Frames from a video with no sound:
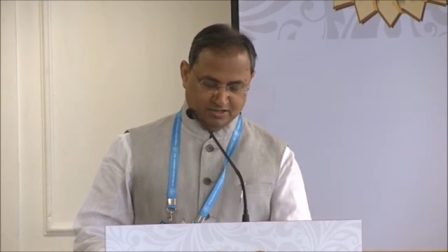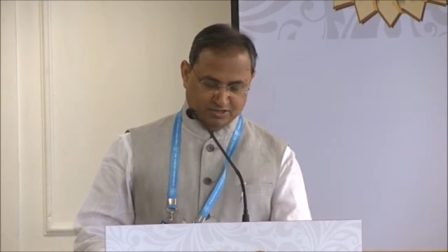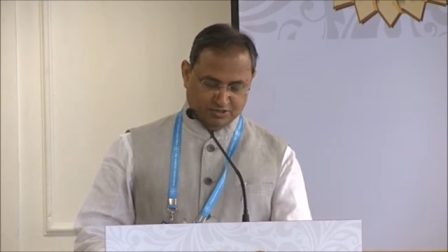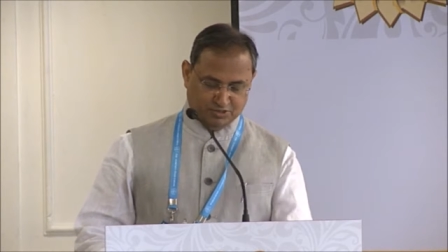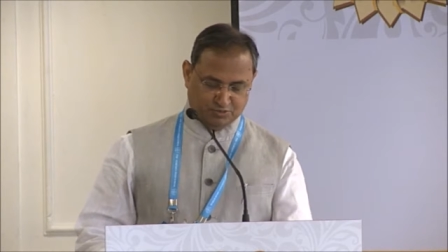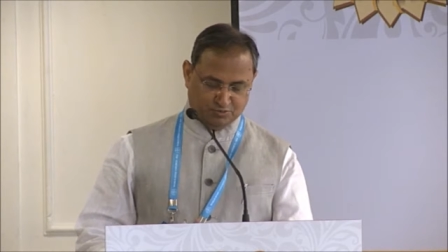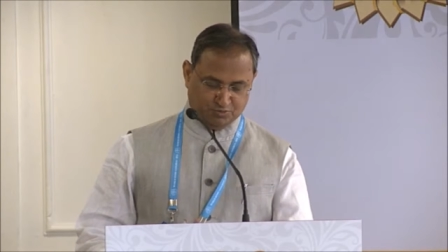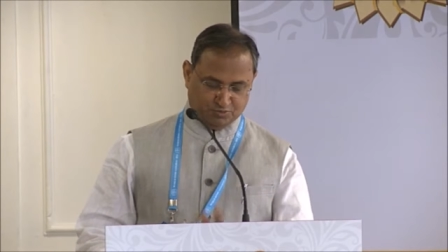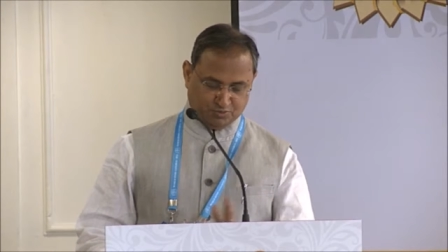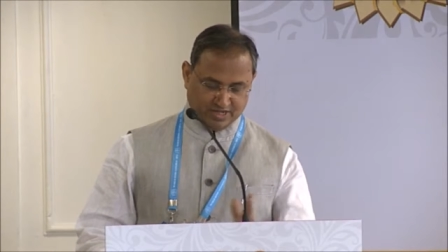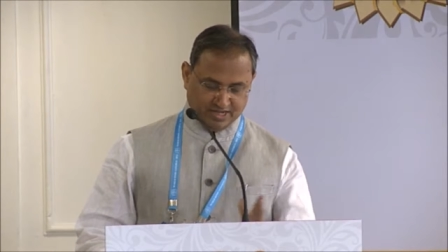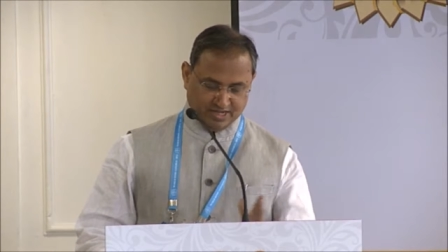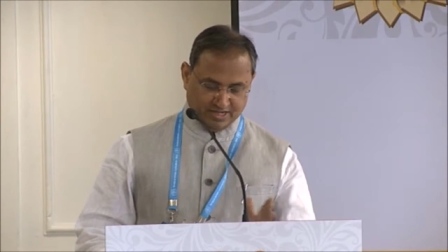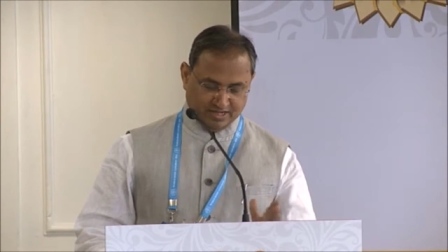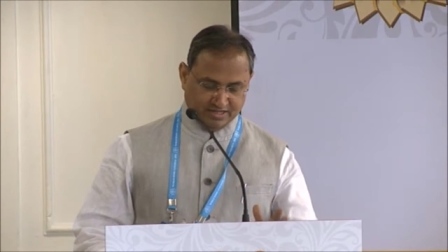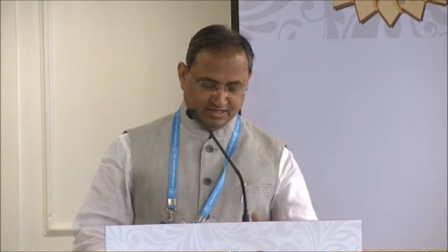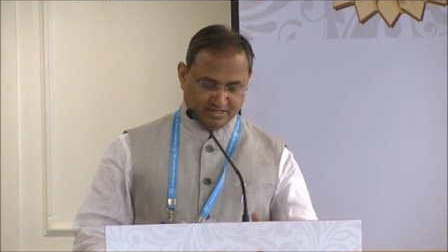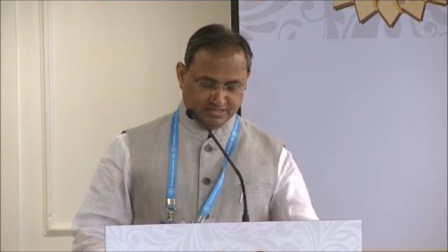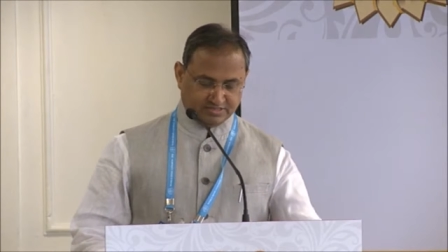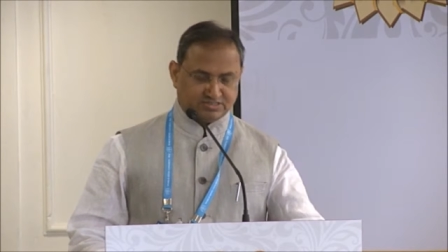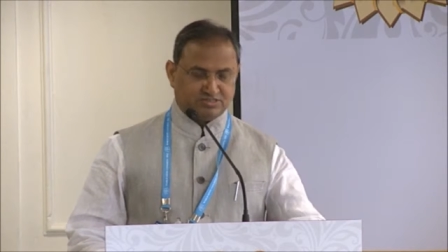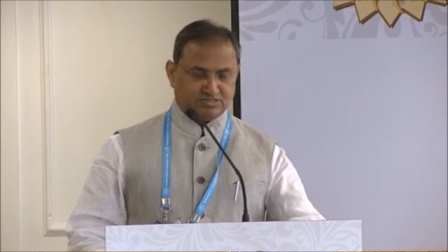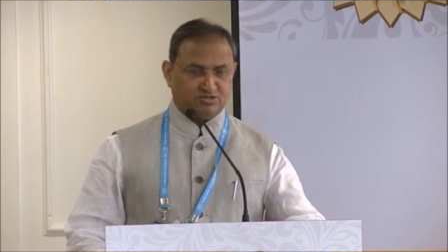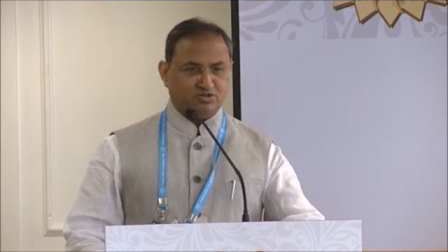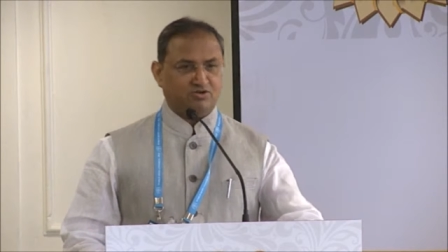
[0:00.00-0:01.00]
UK
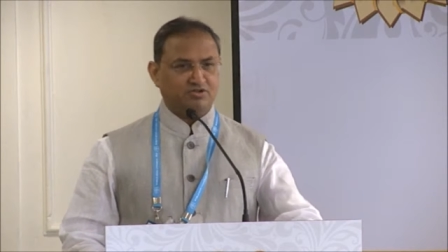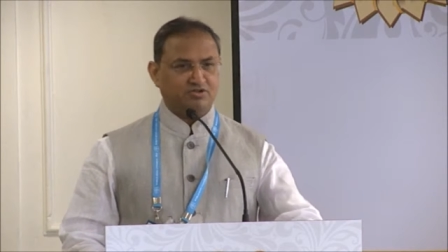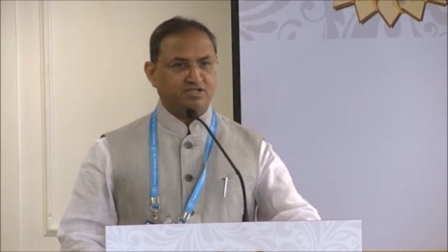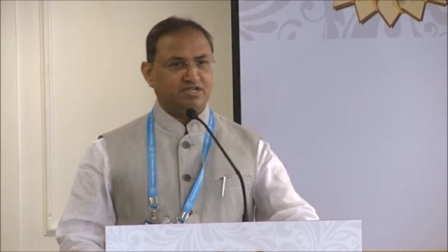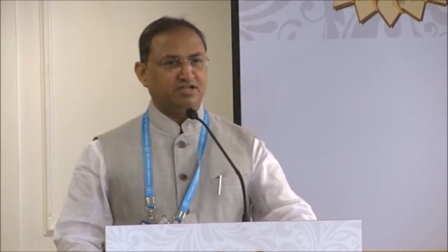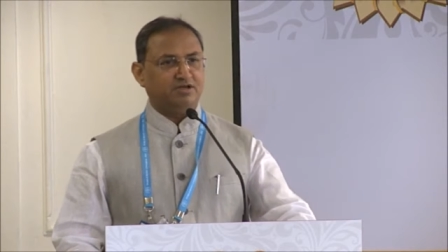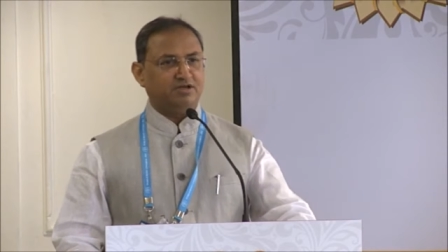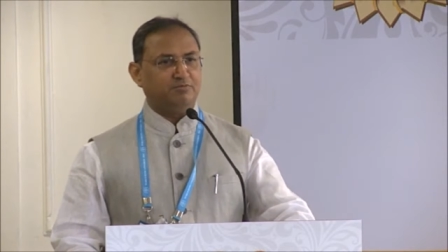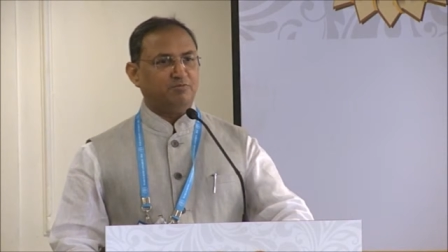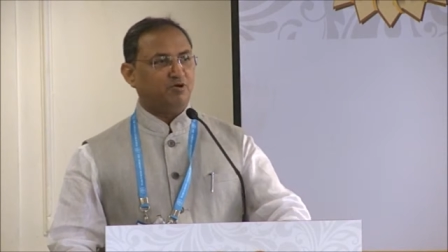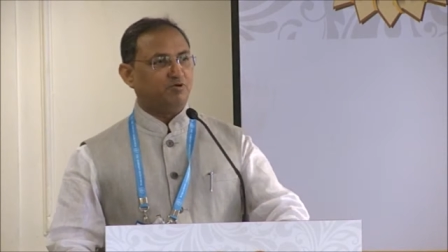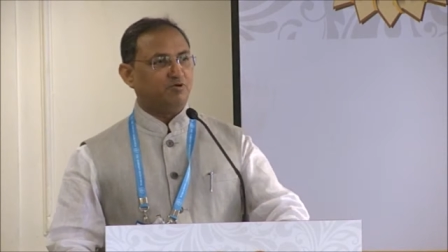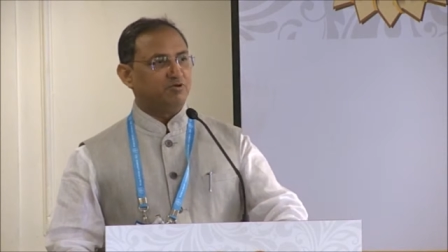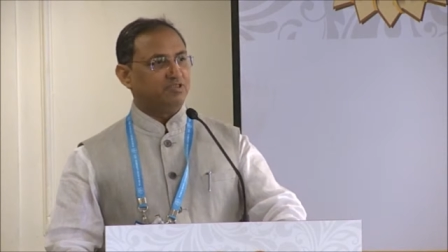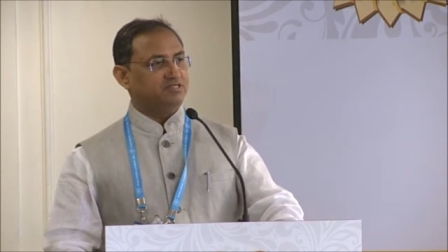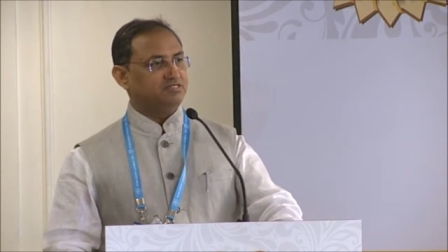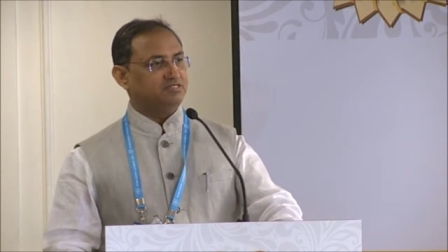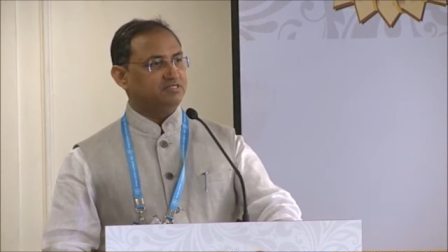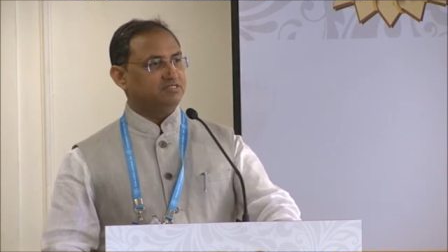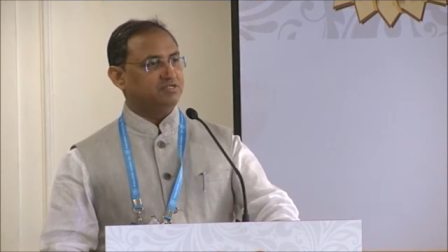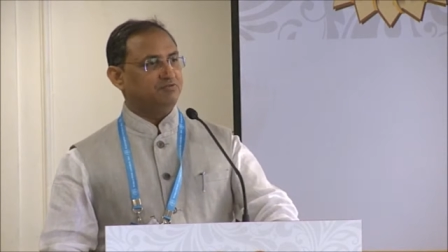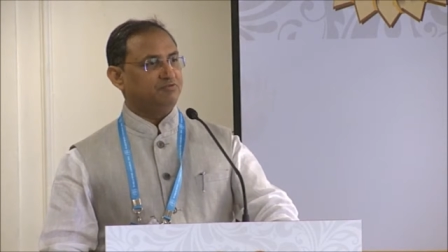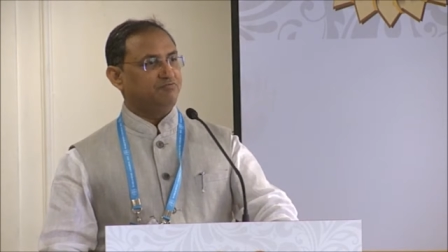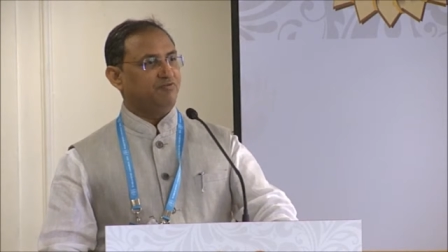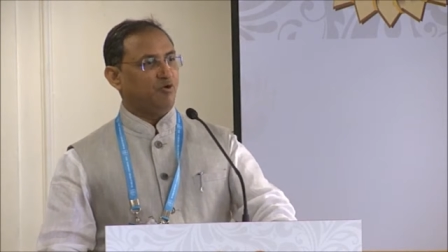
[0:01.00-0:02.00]
is talking about this
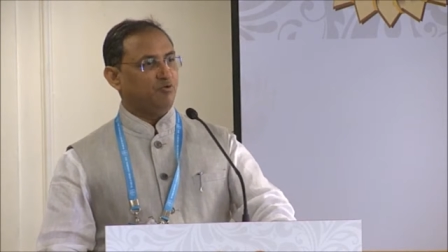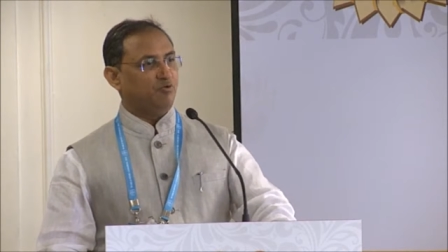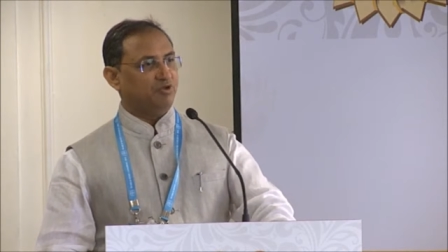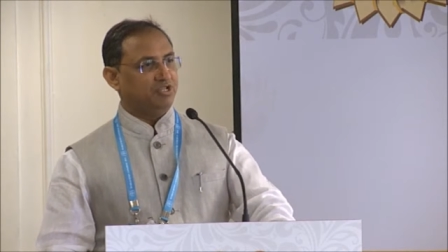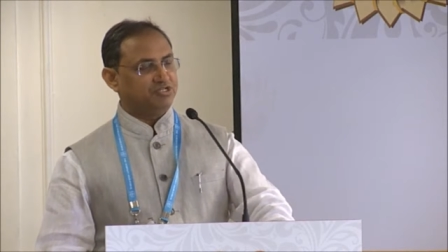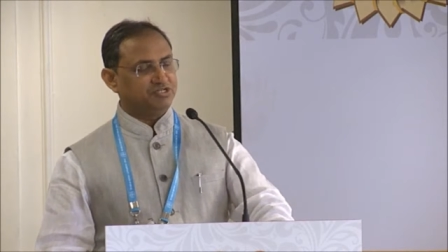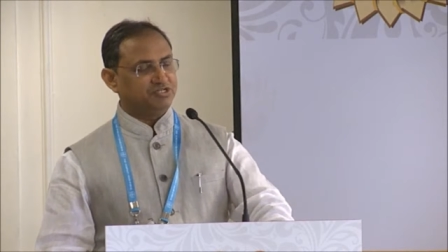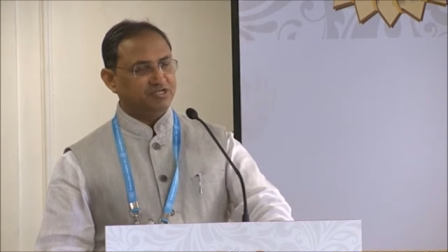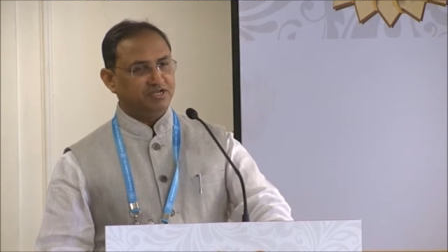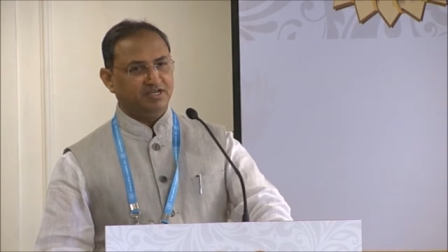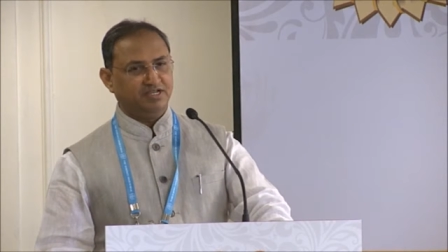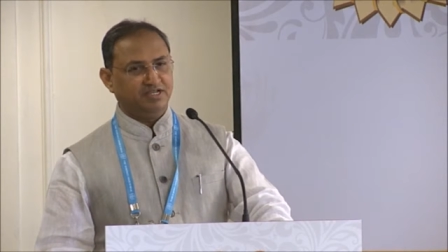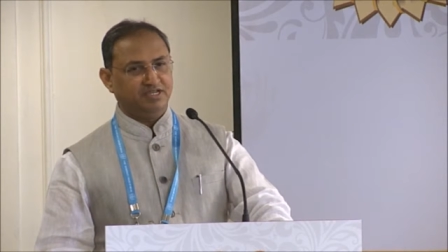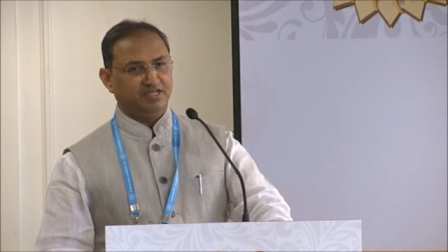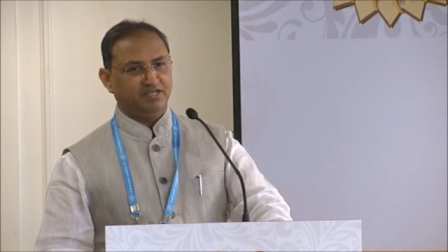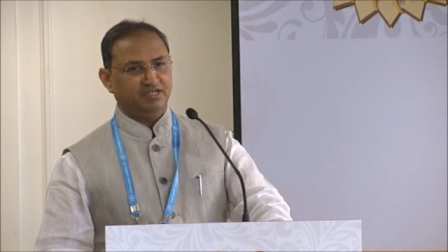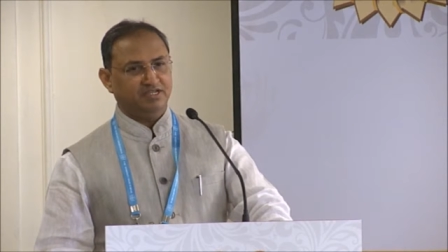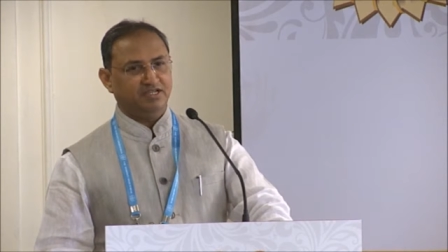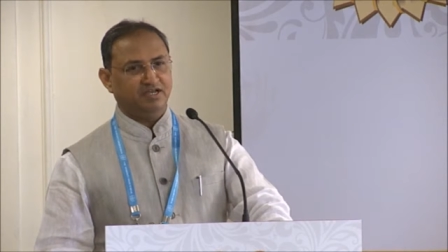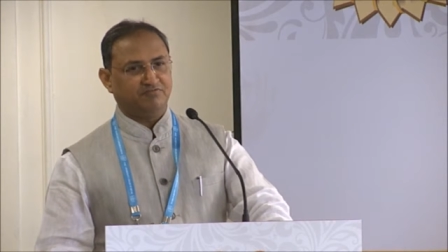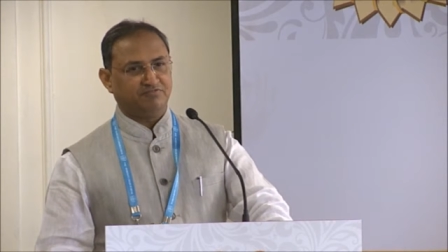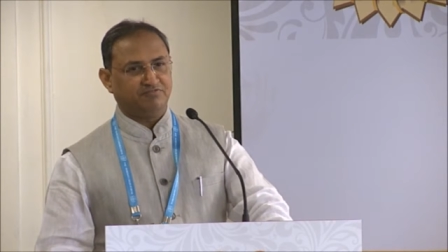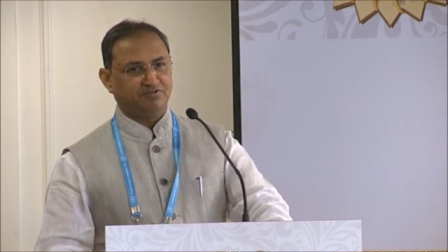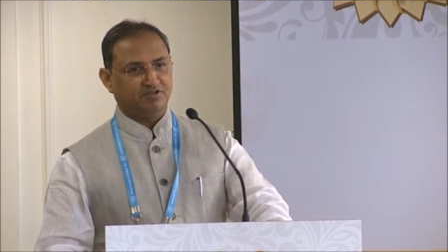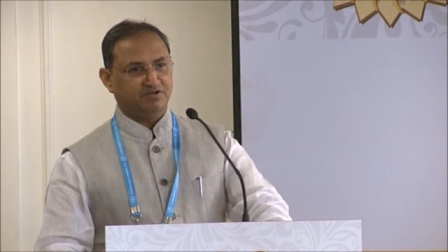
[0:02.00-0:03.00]
as a foundation degree
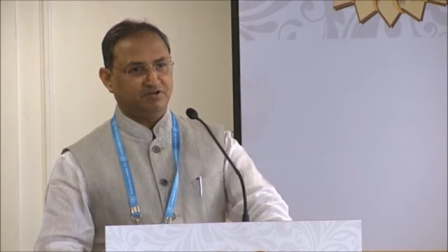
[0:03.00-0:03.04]
after